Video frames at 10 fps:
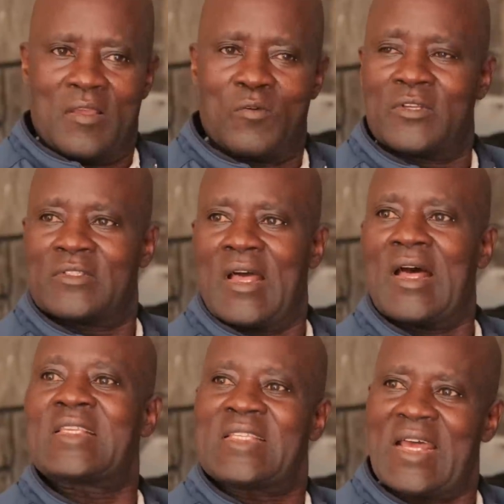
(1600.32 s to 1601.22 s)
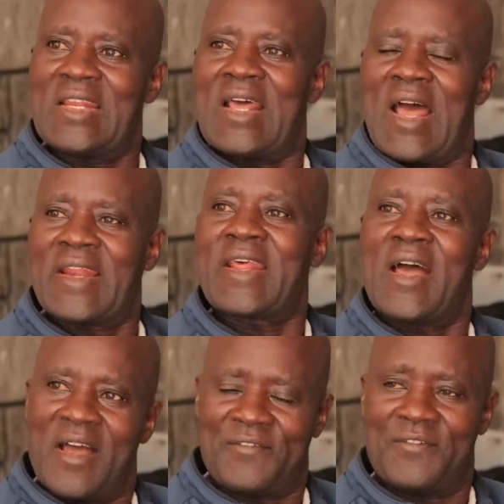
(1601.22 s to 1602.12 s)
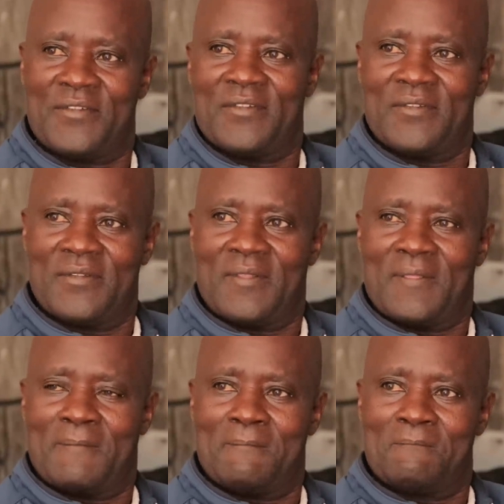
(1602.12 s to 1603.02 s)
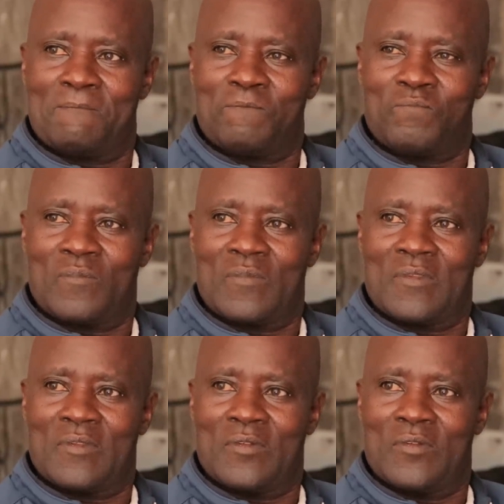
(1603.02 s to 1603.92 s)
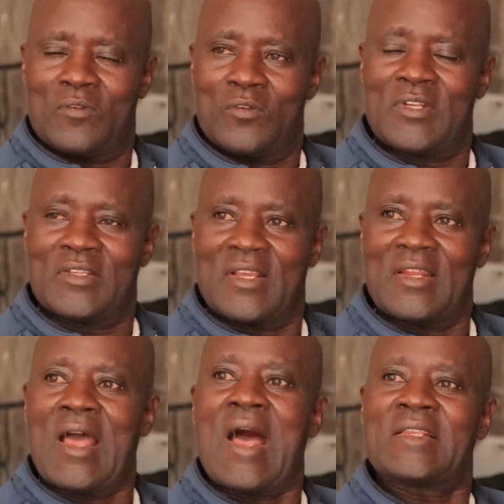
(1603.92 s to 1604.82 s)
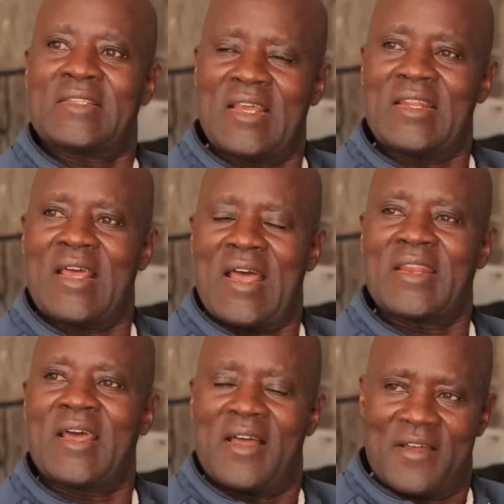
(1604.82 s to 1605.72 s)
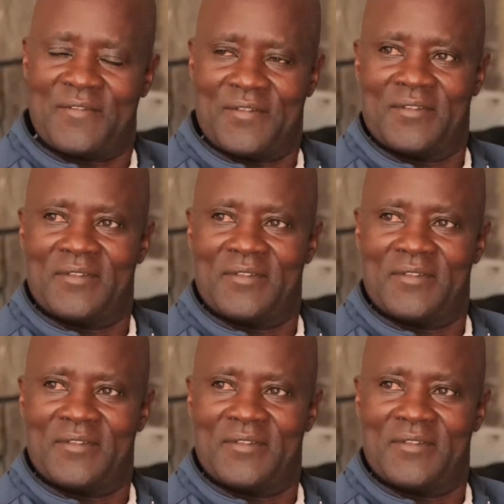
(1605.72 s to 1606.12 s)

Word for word: He was a son and a half. Mm-hmm. Not a son and a half.